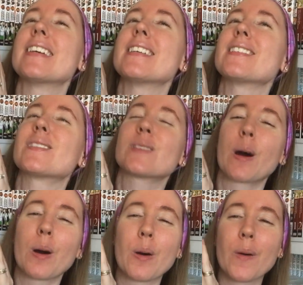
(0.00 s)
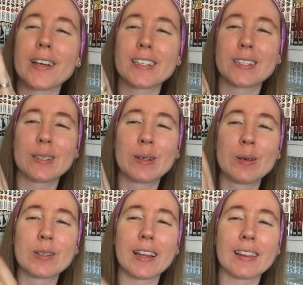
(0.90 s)
It is so
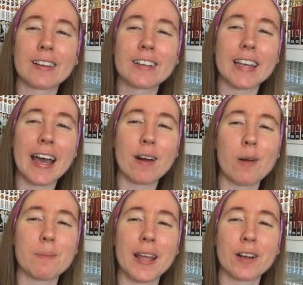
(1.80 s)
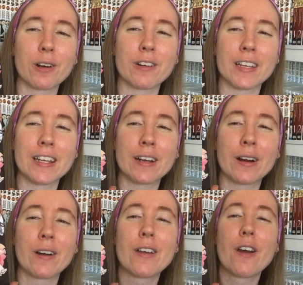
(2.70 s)
cute. Look at our main girl
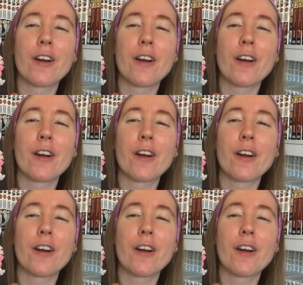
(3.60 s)
here.